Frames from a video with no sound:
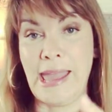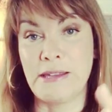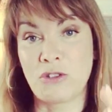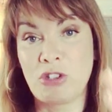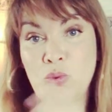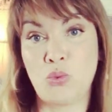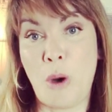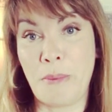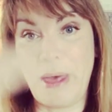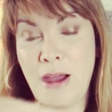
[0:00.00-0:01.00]
is
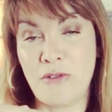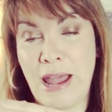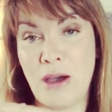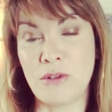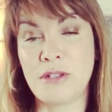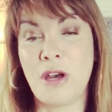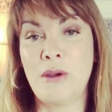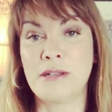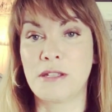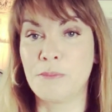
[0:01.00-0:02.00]
swap that around so
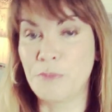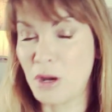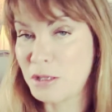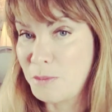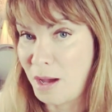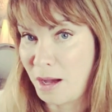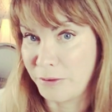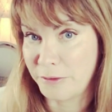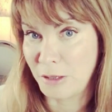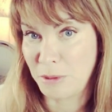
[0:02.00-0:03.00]
it's the bottom
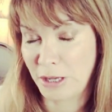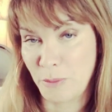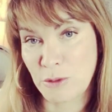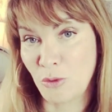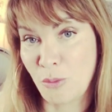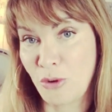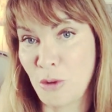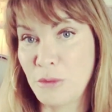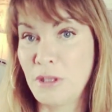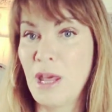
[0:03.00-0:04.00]
half that becomes more
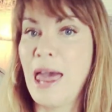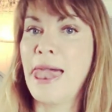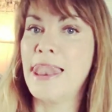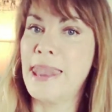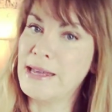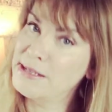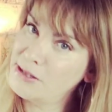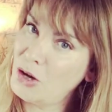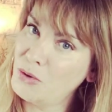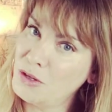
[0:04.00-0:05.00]
prominent, less
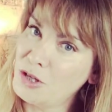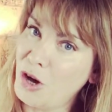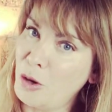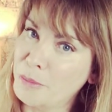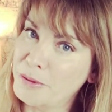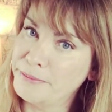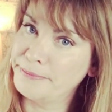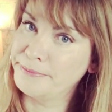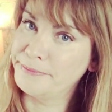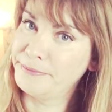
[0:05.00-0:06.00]
so the top.
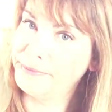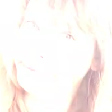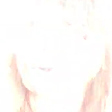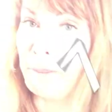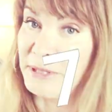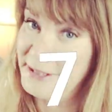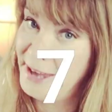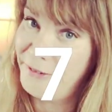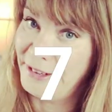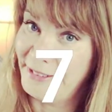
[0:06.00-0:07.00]
Number
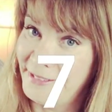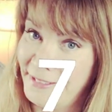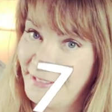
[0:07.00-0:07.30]
7.